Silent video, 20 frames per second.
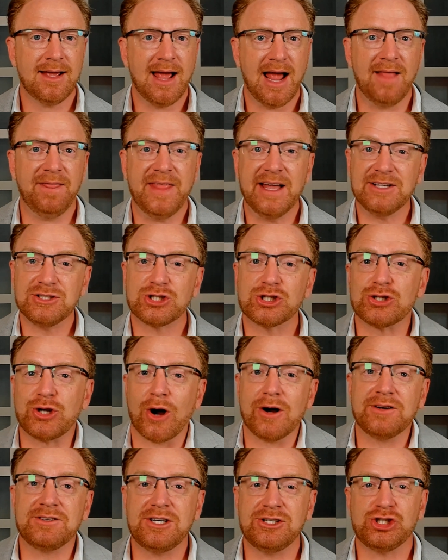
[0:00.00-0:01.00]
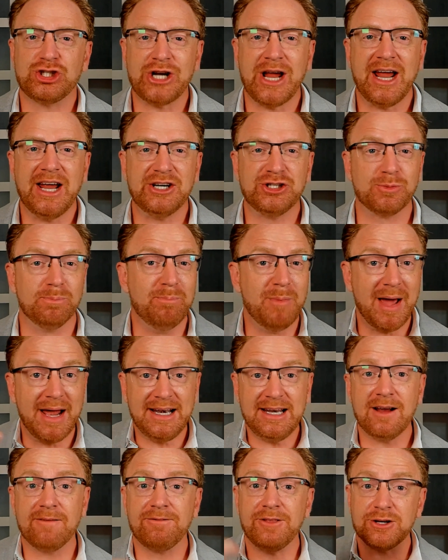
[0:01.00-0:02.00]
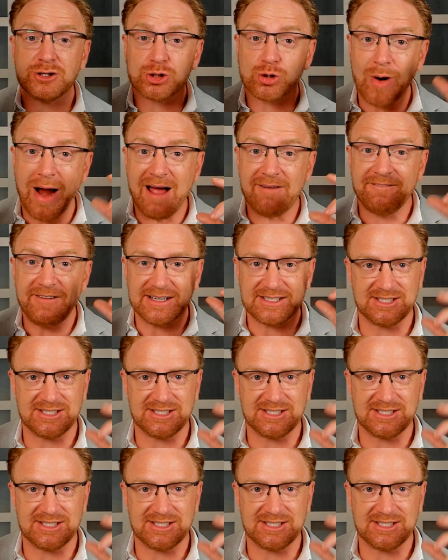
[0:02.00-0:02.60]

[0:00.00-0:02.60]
and then start to change many of the traffic